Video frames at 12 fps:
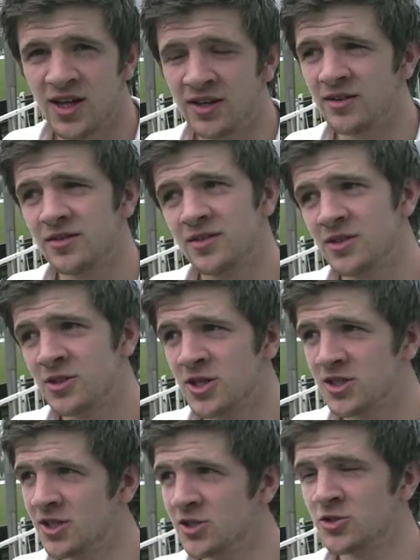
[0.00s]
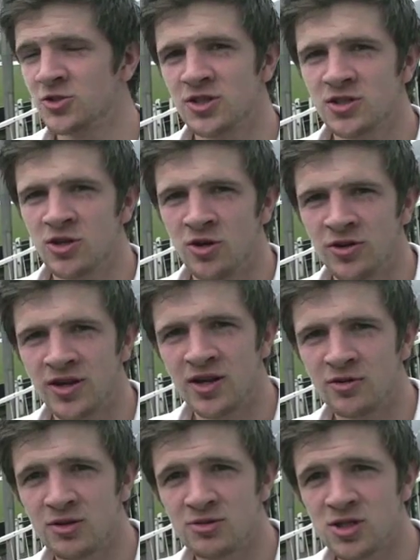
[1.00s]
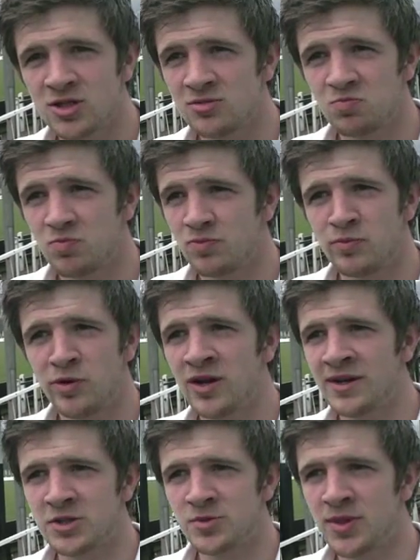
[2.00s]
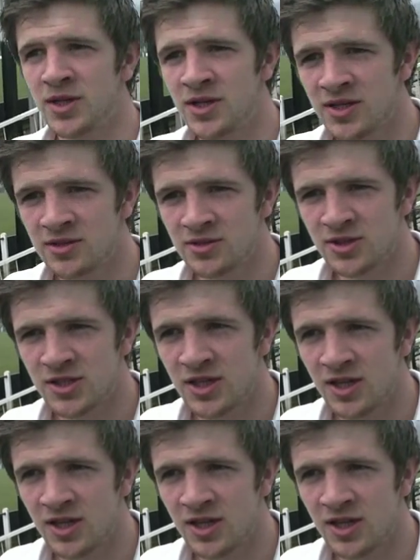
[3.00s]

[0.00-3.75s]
And the Six Nations just gone now. That was brilliant experience.